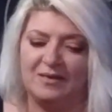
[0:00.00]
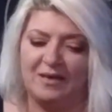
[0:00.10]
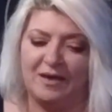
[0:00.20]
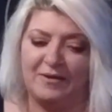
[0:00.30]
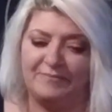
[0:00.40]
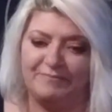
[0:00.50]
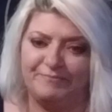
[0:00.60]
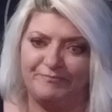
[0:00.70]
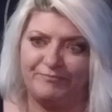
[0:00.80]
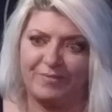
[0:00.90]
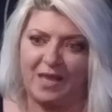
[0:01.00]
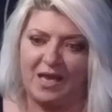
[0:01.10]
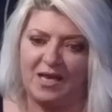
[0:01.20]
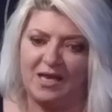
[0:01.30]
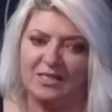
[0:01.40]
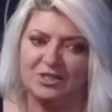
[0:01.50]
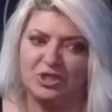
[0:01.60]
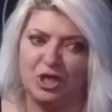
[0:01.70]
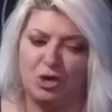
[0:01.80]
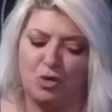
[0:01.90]
yeah, it's
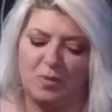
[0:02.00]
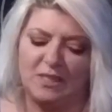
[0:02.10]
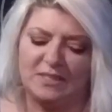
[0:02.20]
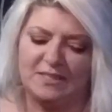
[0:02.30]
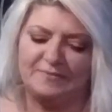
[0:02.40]
ginormous.